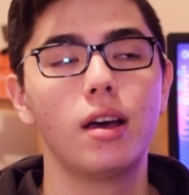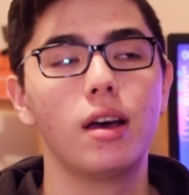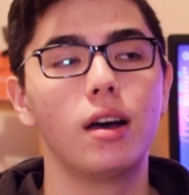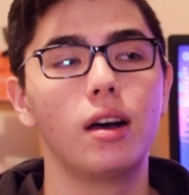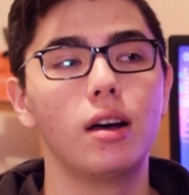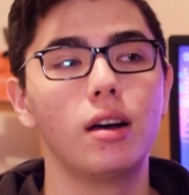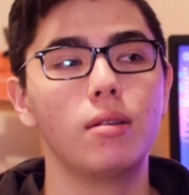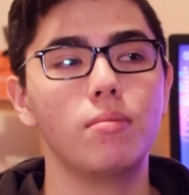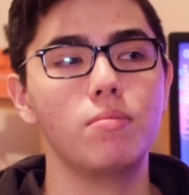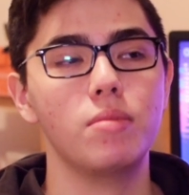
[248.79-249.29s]

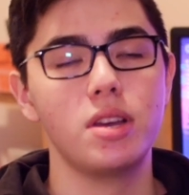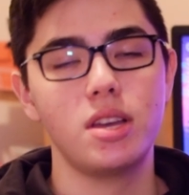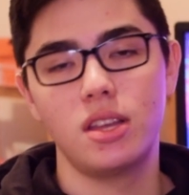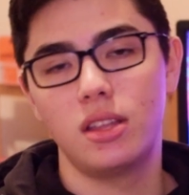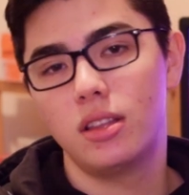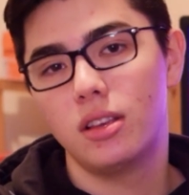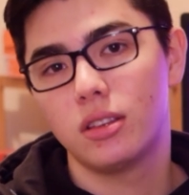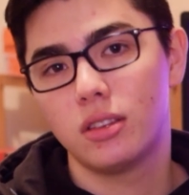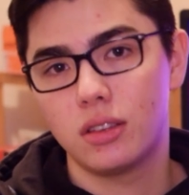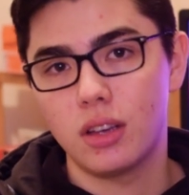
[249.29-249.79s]

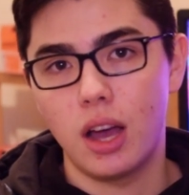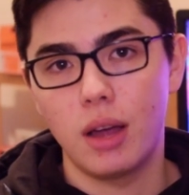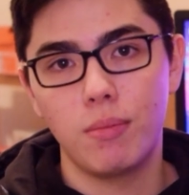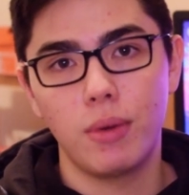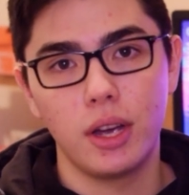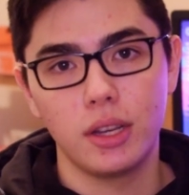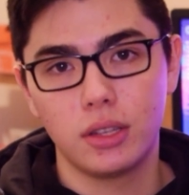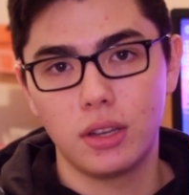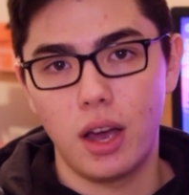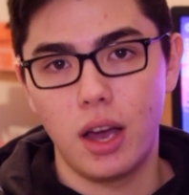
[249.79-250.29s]
In this
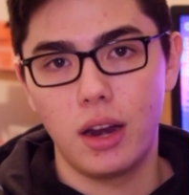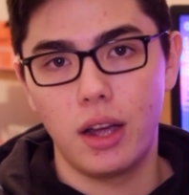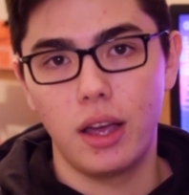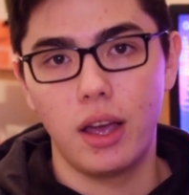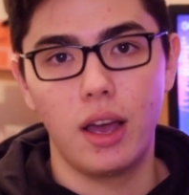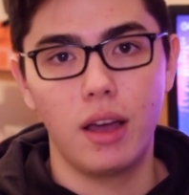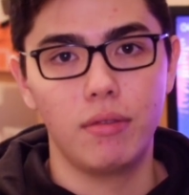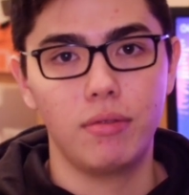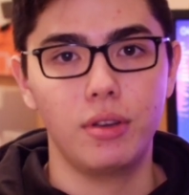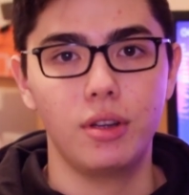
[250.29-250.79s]
side-by-side I
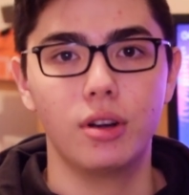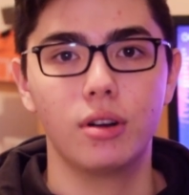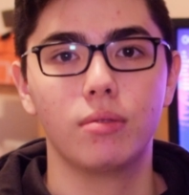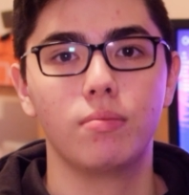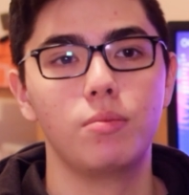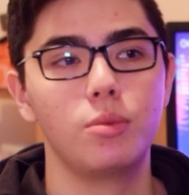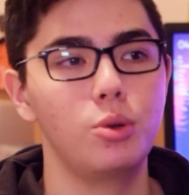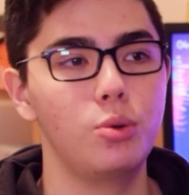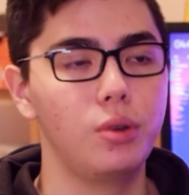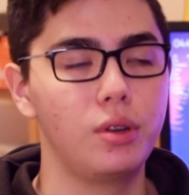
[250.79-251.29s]
have
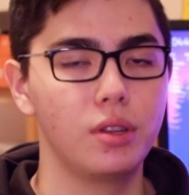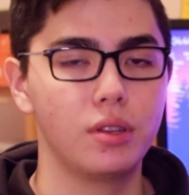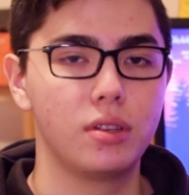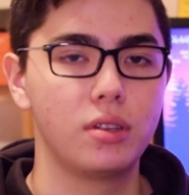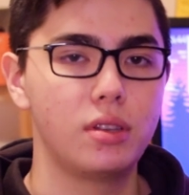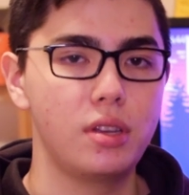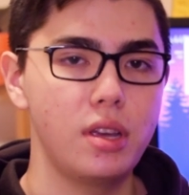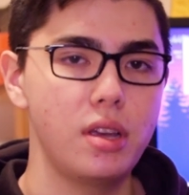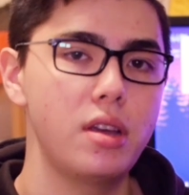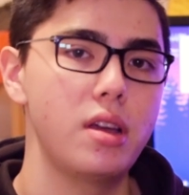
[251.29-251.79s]
here, you can
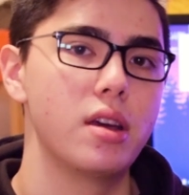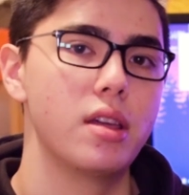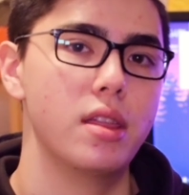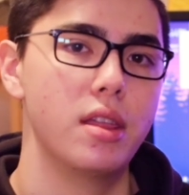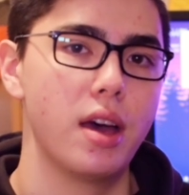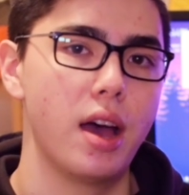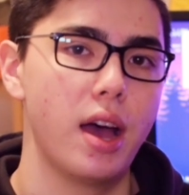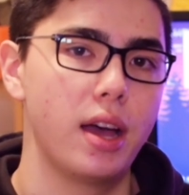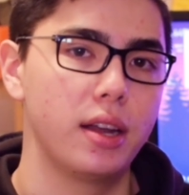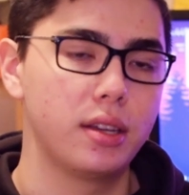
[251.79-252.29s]
see
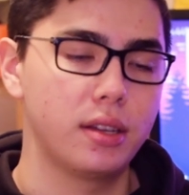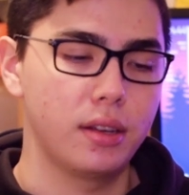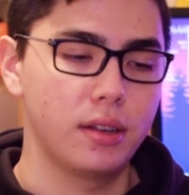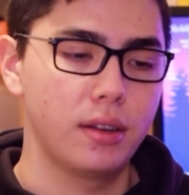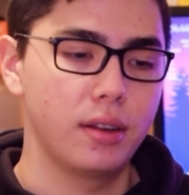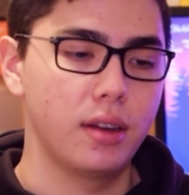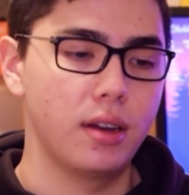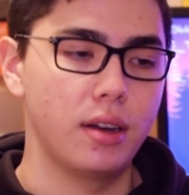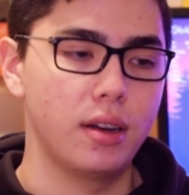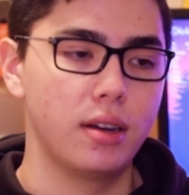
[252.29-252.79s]
that
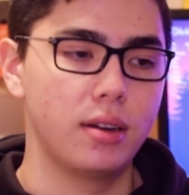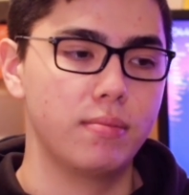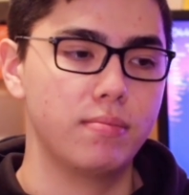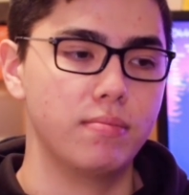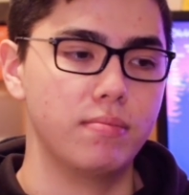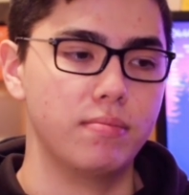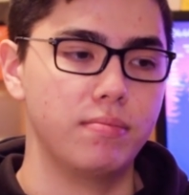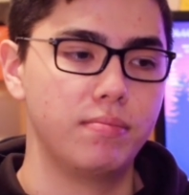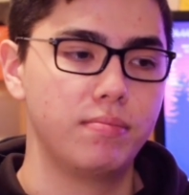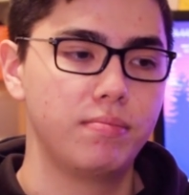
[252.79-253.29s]

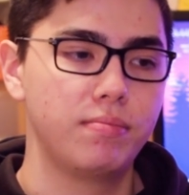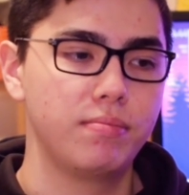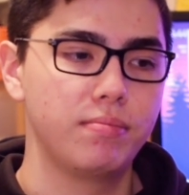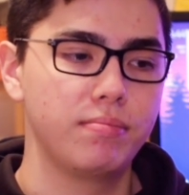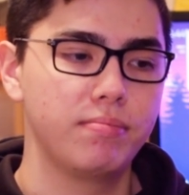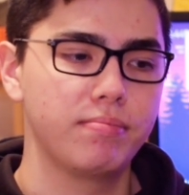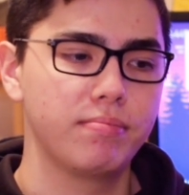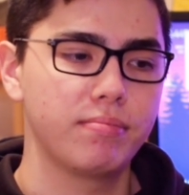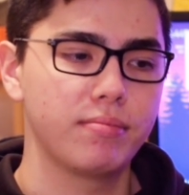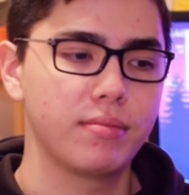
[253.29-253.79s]

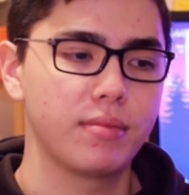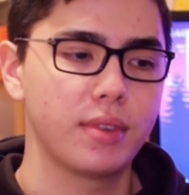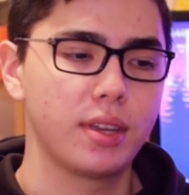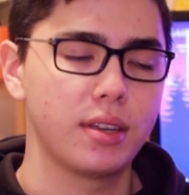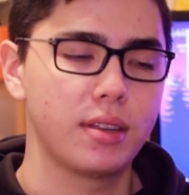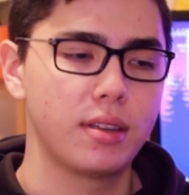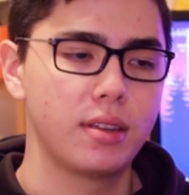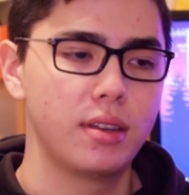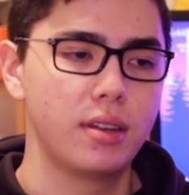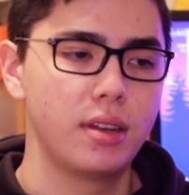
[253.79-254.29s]

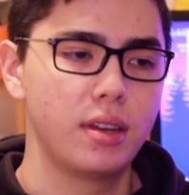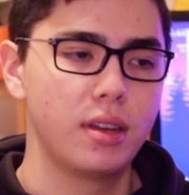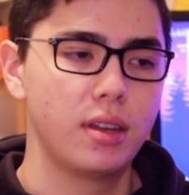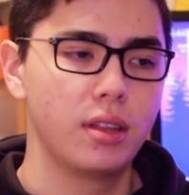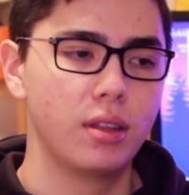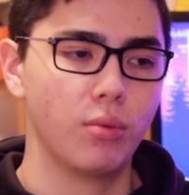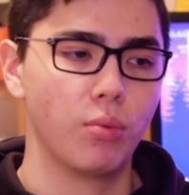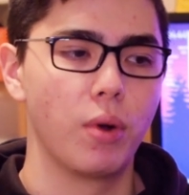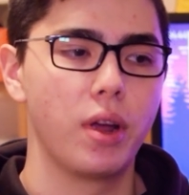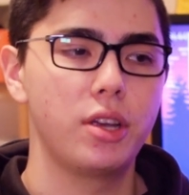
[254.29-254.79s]

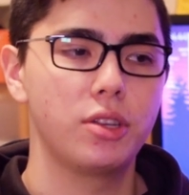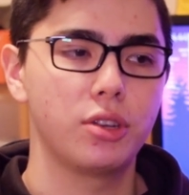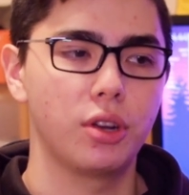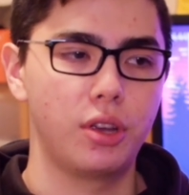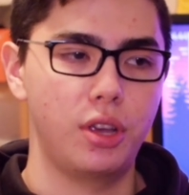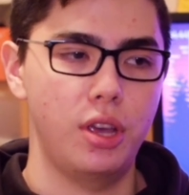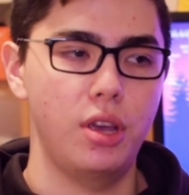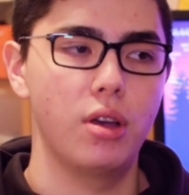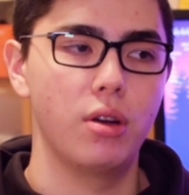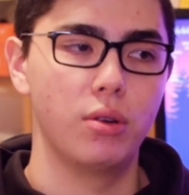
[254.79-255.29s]
the Razer
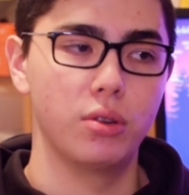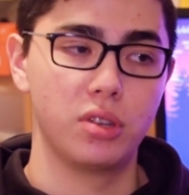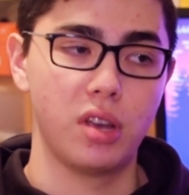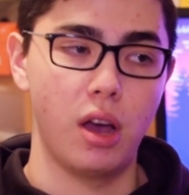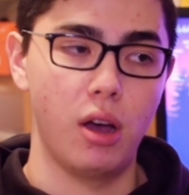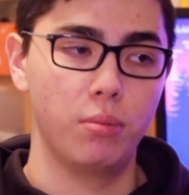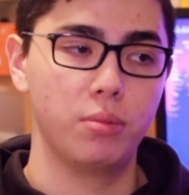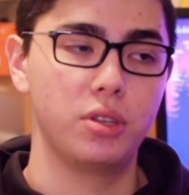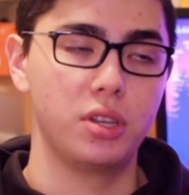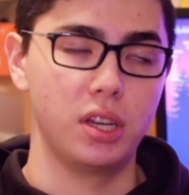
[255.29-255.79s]
Kiyo is
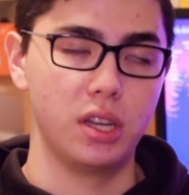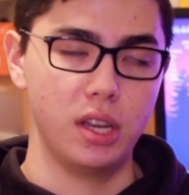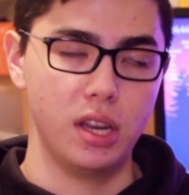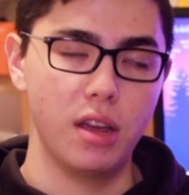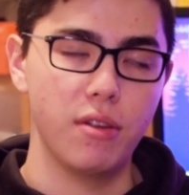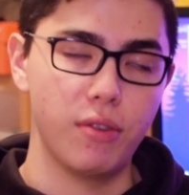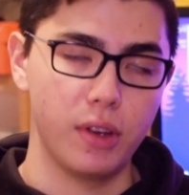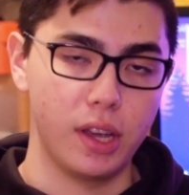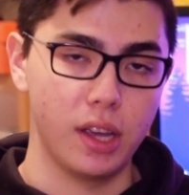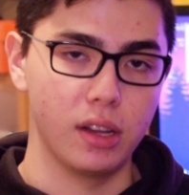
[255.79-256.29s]
helped
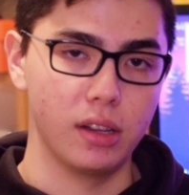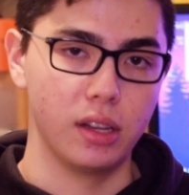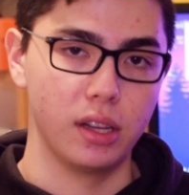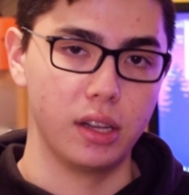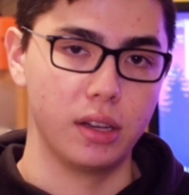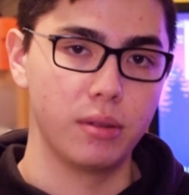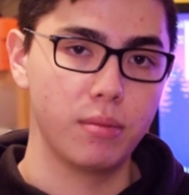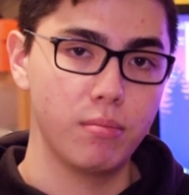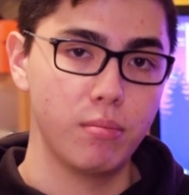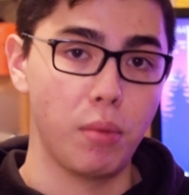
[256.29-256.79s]

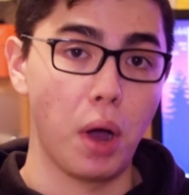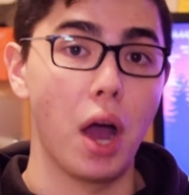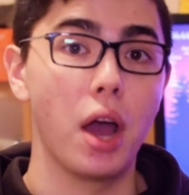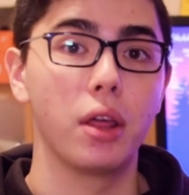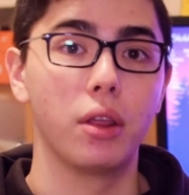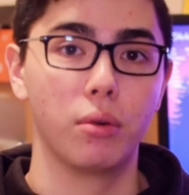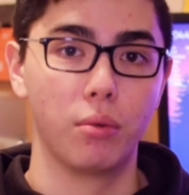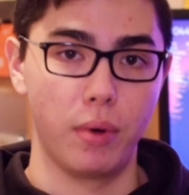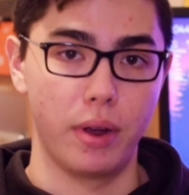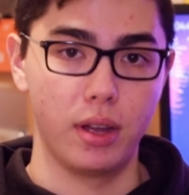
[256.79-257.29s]
significantly by
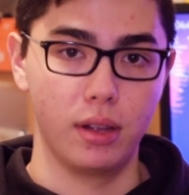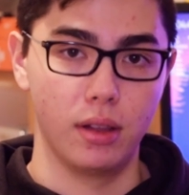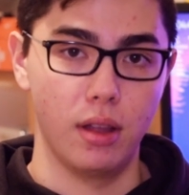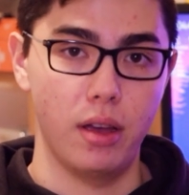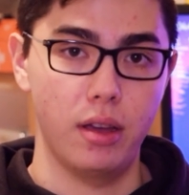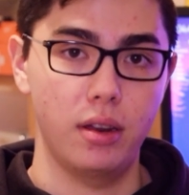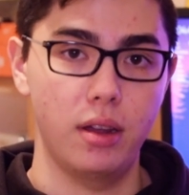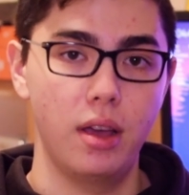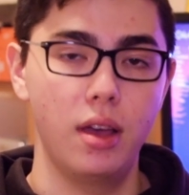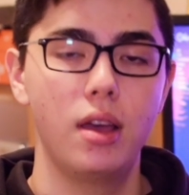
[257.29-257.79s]
the ring
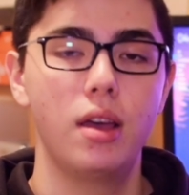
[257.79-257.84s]
light.